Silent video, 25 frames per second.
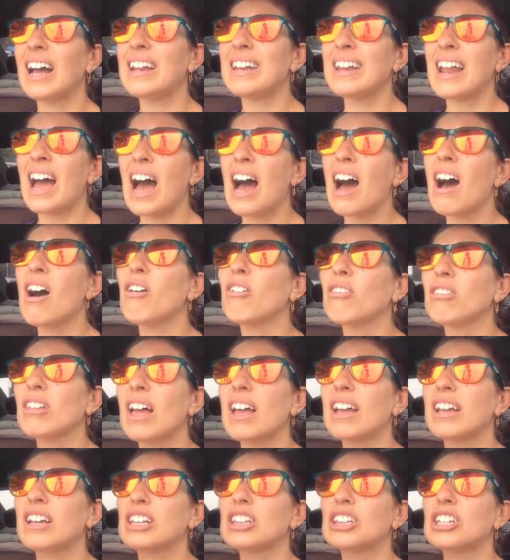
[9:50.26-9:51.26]
now,
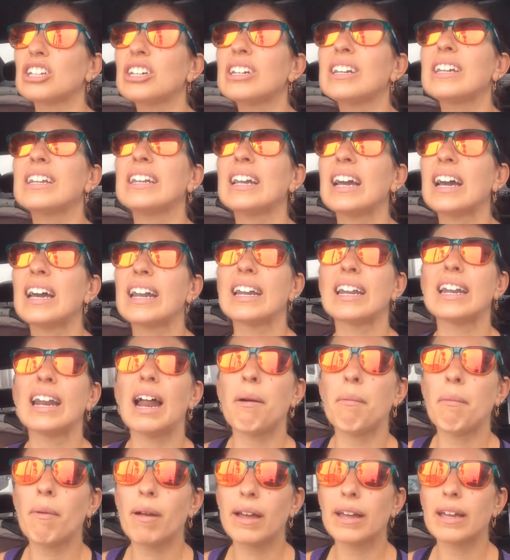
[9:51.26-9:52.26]
like, looking at it,
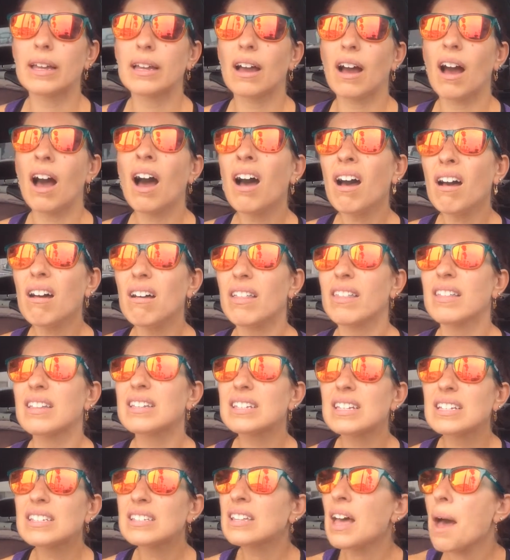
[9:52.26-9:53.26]
I'm like, oh,
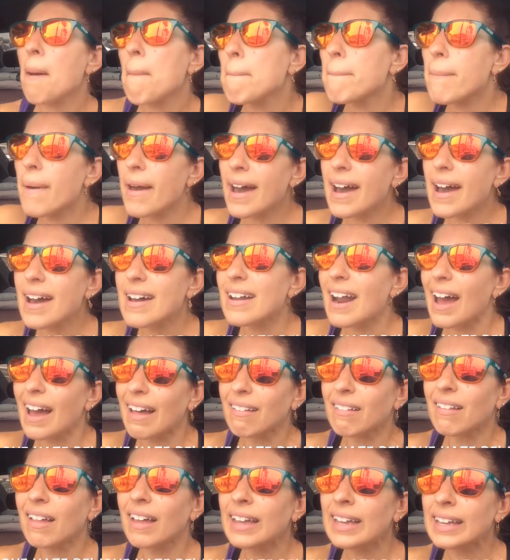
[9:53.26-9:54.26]
it's not bad.
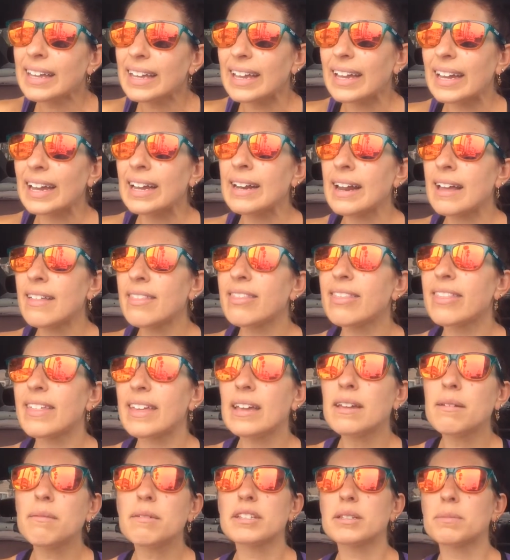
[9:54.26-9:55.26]
I like it. And I
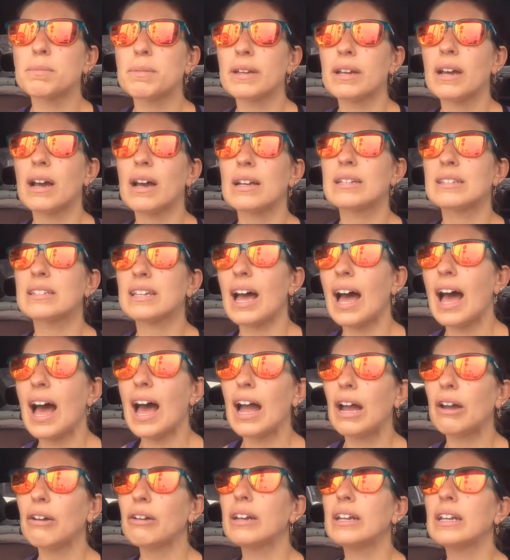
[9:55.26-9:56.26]
think it's because
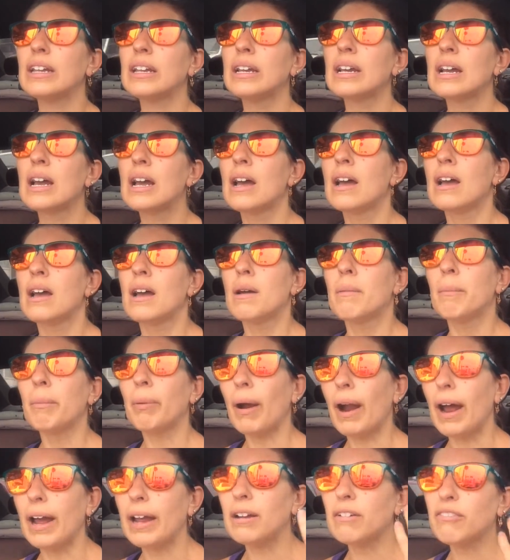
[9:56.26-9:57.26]

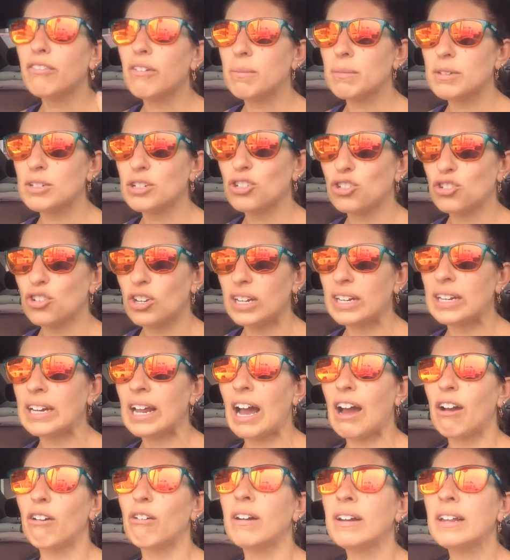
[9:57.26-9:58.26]
prior from this
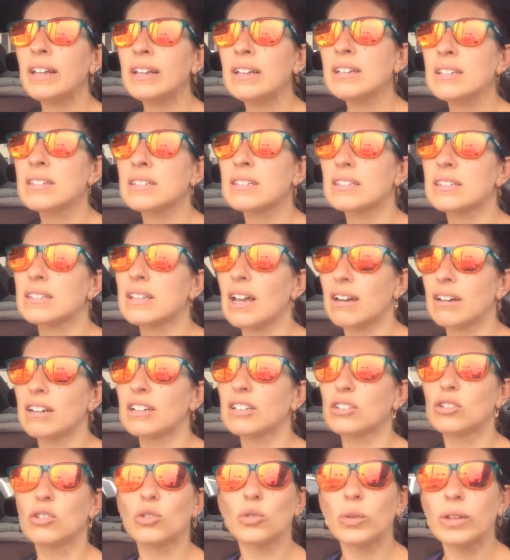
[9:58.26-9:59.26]
training, I already
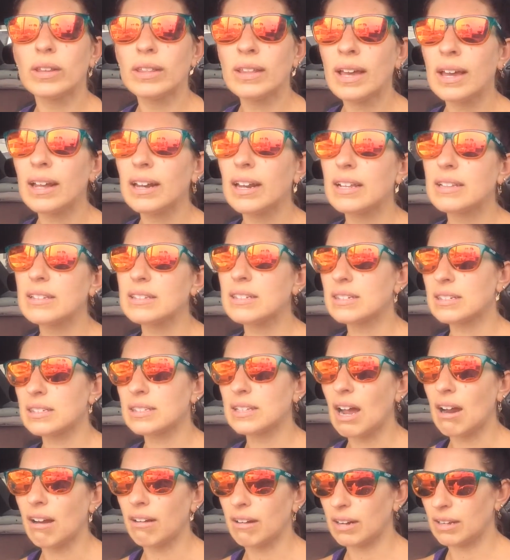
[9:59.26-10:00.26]
started doing that and
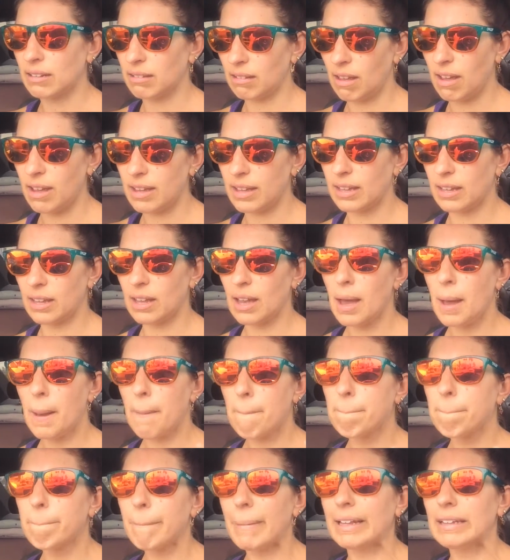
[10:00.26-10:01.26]
started, like,
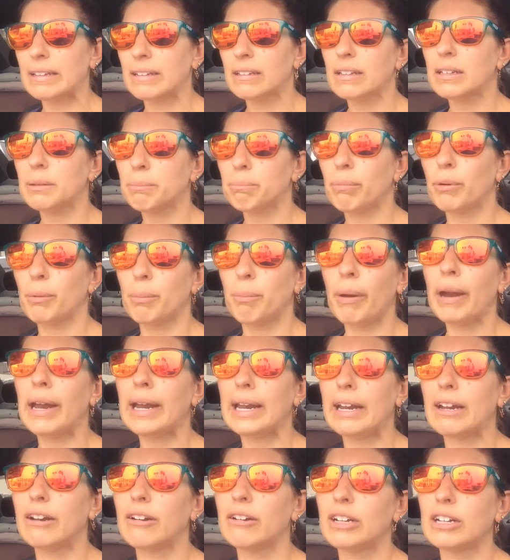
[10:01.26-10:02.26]
mentally
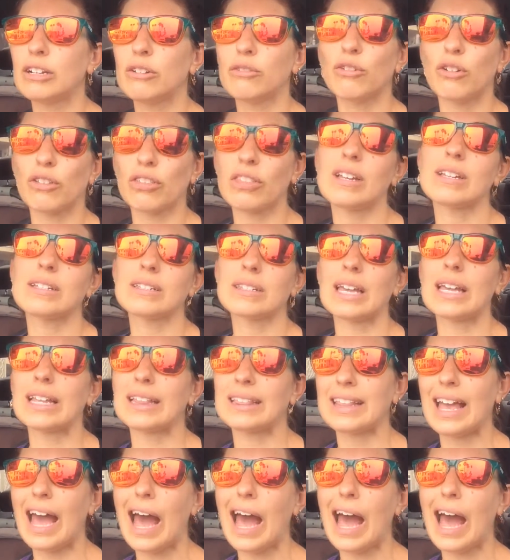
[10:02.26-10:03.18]
preparing for things like